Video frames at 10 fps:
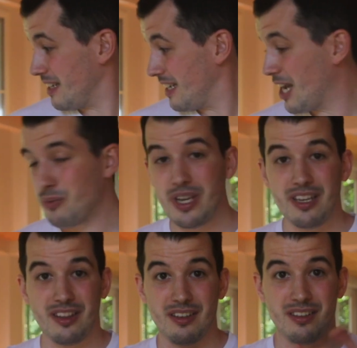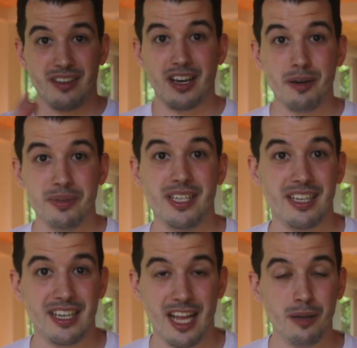And the company
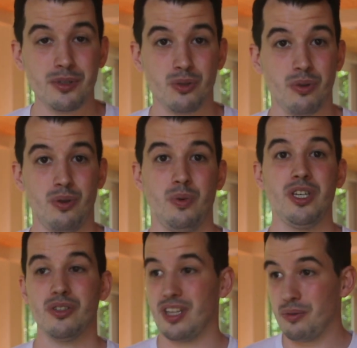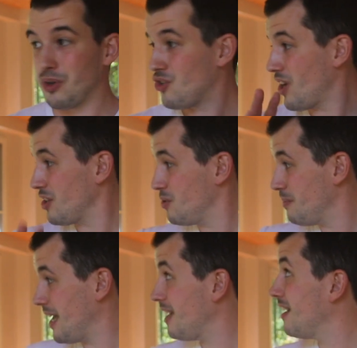that helped us with the windows, they were trying to
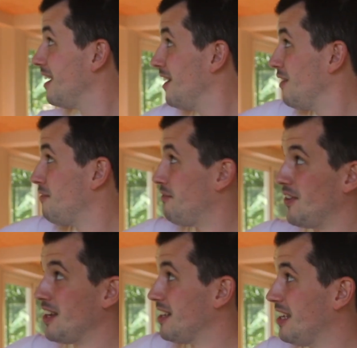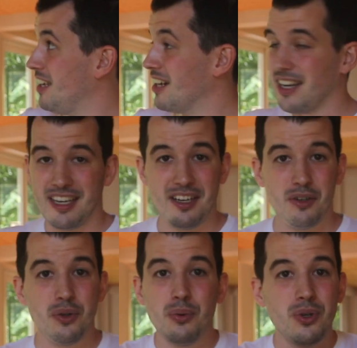make it fit here, and
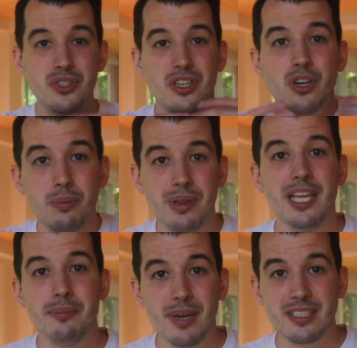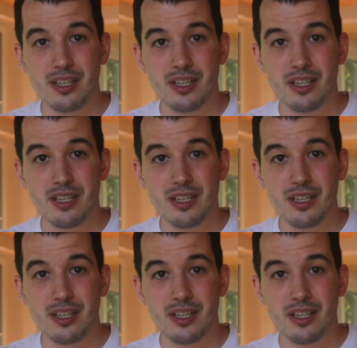it was a complete mess.